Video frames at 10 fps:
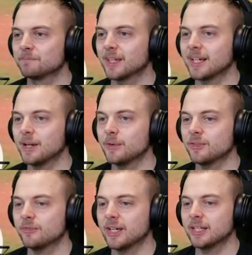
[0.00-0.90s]
I can't wait for
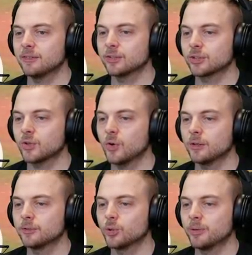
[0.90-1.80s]
the final evolution. Go
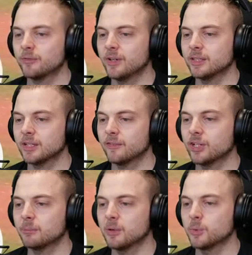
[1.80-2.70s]
on, you pick first. I've already
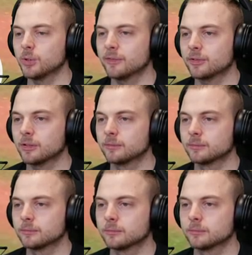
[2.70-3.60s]
got my Wooloo after all.
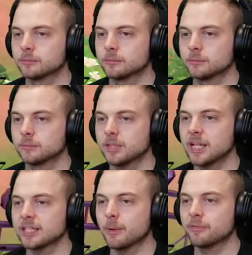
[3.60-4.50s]
See you
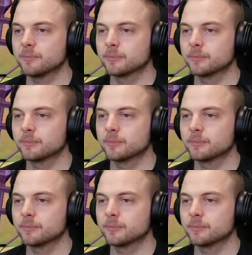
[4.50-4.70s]
guys, I'm off.